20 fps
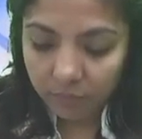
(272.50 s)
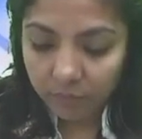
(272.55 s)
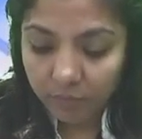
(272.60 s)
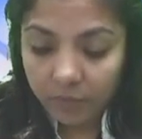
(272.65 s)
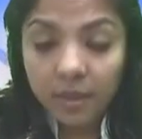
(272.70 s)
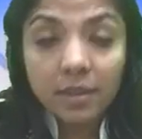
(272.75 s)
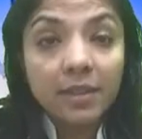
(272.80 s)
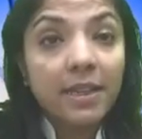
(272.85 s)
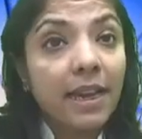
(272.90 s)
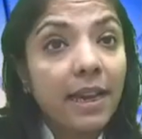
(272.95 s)

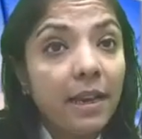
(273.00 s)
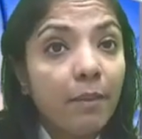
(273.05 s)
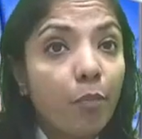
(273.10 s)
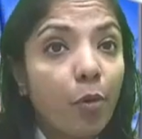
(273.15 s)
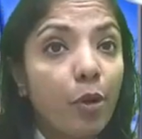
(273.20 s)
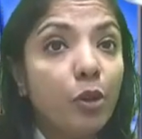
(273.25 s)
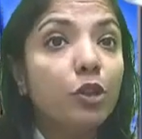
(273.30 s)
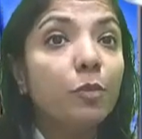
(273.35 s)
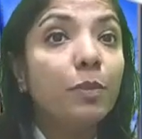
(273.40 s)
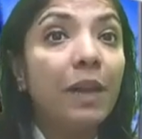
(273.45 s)
Second
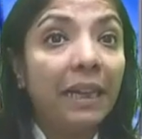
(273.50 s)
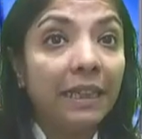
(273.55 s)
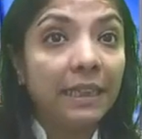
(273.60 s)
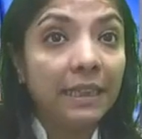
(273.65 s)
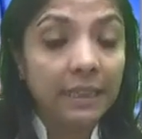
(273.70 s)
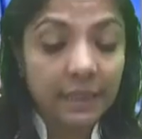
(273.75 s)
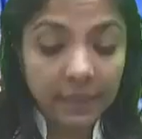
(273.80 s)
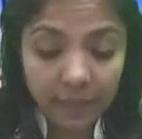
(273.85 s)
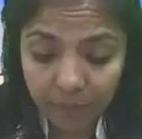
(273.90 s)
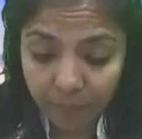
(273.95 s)
point to be
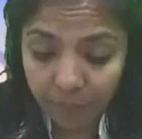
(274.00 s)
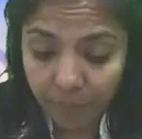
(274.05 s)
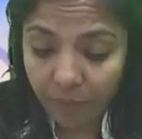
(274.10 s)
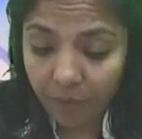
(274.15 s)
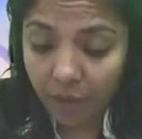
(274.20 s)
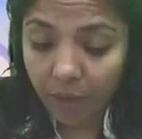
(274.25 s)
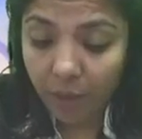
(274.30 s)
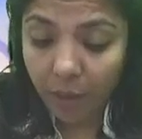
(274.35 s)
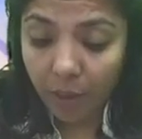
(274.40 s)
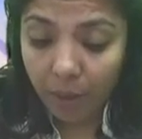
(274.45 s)
identical.
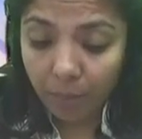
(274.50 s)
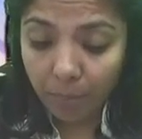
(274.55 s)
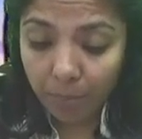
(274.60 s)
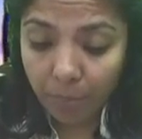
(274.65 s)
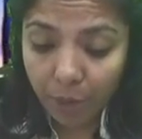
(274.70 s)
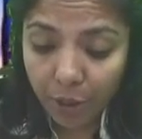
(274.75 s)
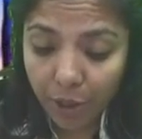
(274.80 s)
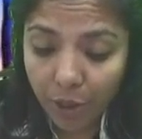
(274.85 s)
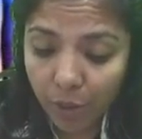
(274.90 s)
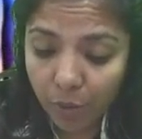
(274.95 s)

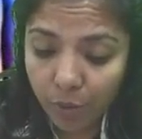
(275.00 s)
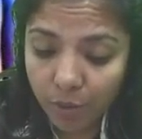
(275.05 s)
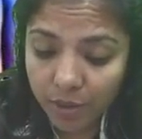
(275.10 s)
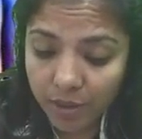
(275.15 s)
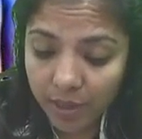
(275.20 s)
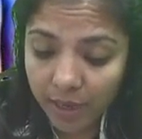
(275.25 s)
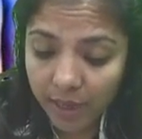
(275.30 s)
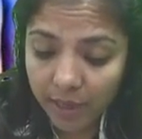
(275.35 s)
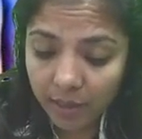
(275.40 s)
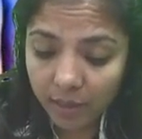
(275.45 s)
Produce
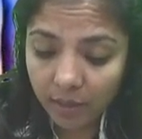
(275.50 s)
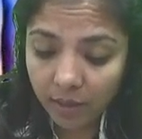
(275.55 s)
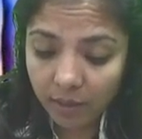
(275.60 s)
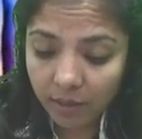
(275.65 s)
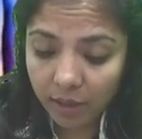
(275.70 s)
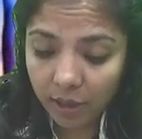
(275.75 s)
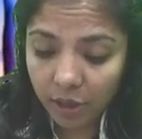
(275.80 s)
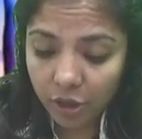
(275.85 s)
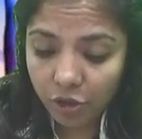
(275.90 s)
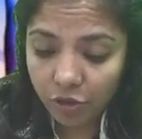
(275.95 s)
in the
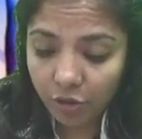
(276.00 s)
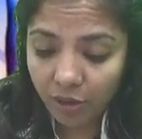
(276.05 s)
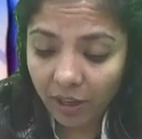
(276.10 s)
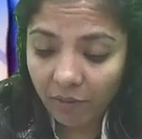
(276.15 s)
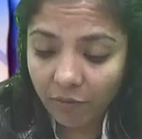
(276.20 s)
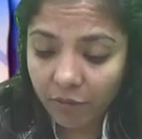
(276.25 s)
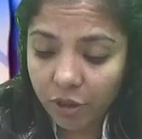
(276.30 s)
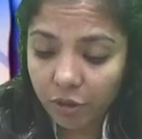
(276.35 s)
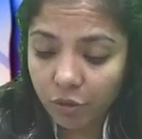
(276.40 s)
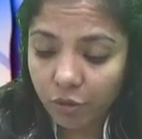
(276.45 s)
country in
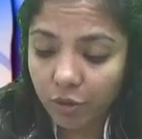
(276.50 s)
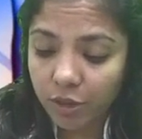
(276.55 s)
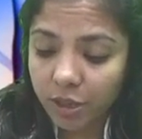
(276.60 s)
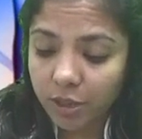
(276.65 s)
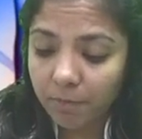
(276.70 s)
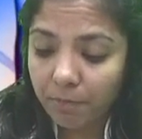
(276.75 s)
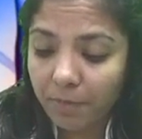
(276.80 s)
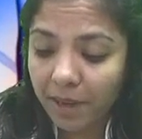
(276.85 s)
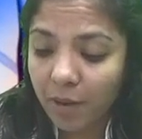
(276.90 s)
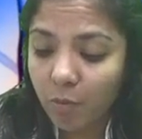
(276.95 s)
which goods
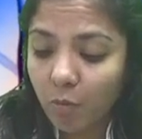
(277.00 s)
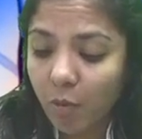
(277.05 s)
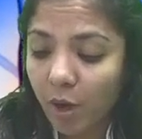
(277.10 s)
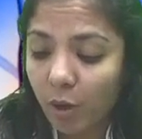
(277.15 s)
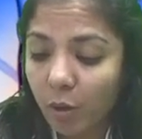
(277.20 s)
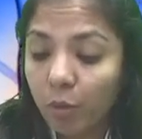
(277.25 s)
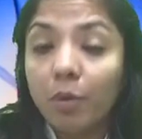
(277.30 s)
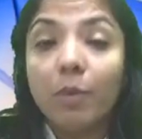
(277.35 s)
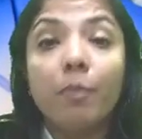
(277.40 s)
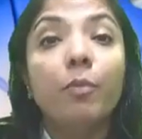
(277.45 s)
being valued
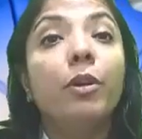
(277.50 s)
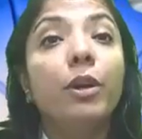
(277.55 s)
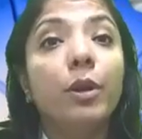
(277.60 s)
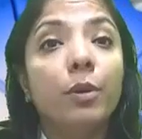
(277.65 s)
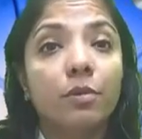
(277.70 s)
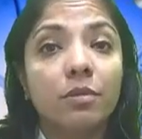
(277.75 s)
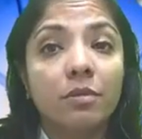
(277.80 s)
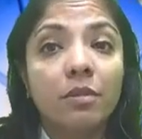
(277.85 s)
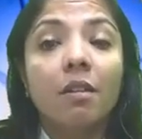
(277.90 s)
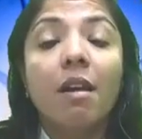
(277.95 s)
were
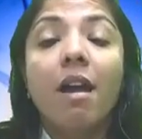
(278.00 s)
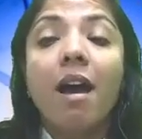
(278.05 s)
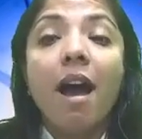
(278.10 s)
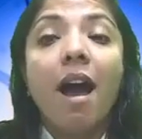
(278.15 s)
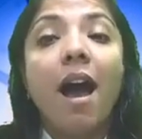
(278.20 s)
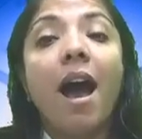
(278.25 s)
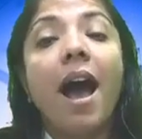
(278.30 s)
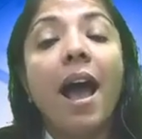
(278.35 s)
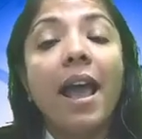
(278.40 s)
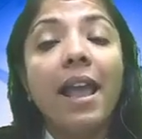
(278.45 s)
produced.
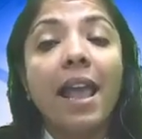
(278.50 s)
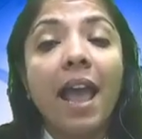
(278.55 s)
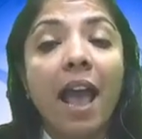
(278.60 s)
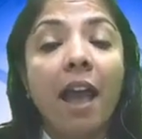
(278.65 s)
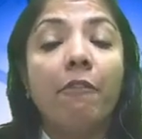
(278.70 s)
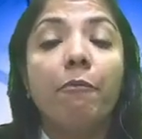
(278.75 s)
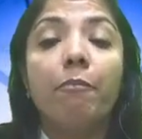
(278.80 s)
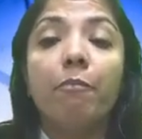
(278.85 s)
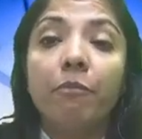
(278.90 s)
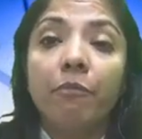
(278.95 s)

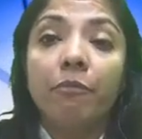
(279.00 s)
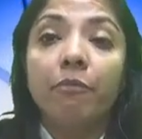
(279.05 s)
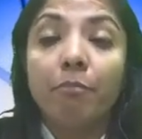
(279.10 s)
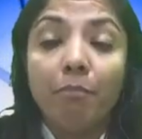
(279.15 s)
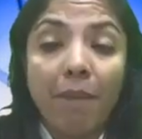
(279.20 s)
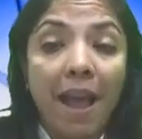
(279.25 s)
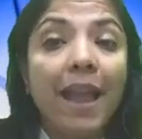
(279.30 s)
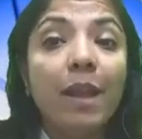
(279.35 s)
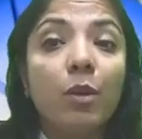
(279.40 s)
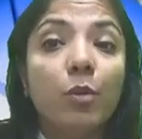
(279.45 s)

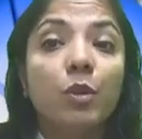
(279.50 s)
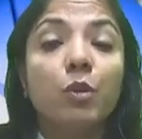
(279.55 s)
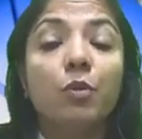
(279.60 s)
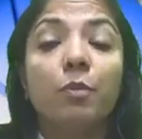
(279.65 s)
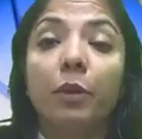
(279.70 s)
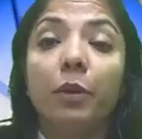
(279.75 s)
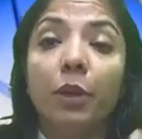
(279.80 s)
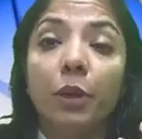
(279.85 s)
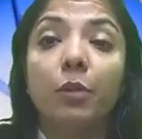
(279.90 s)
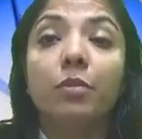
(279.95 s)
My goods were
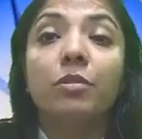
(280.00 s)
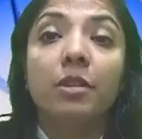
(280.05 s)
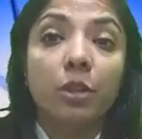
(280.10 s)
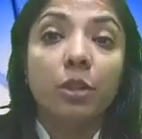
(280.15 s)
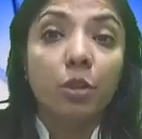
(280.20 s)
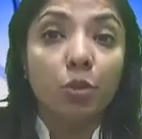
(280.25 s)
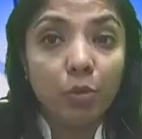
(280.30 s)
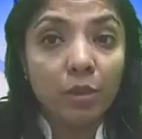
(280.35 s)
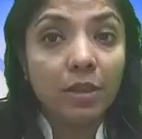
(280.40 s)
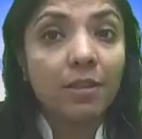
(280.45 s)
produced in
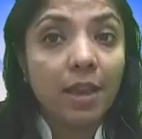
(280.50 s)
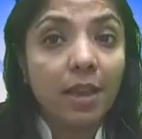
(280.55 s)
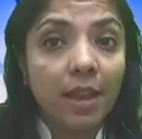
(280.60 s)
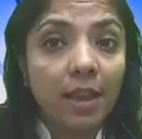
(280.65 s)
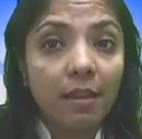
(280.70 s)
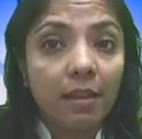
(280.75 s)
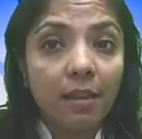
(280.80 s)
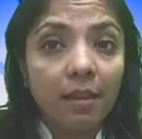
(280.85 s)
USA.